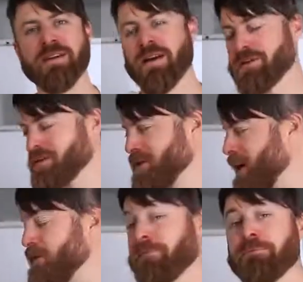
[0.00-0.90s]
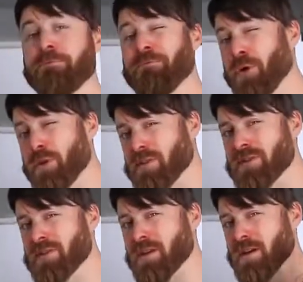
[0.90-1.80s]
to understand.
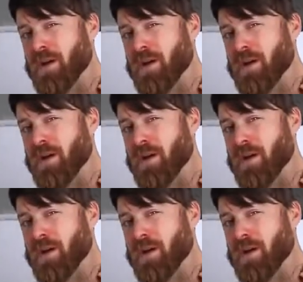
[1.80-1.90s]
First